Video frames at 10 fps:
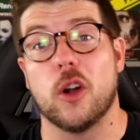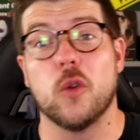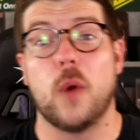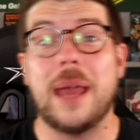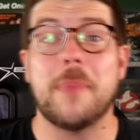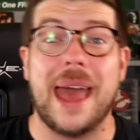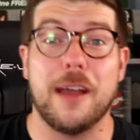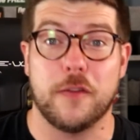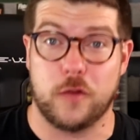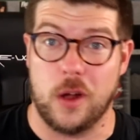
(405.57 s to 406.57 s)
her way
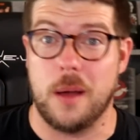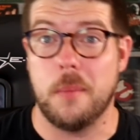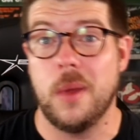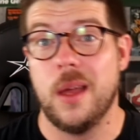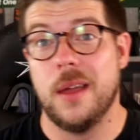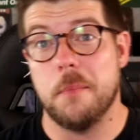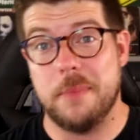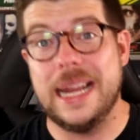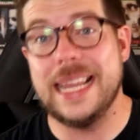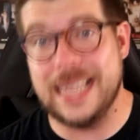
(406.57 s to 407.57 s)
back from
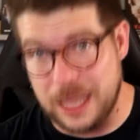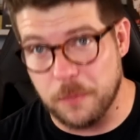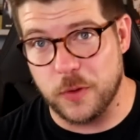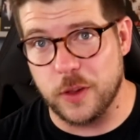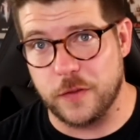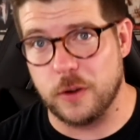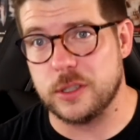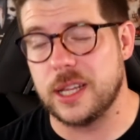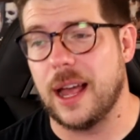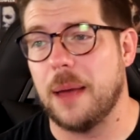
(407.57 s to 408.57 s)
meeting him for the
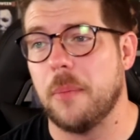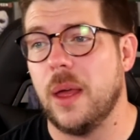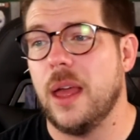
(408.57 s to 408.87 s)
first time,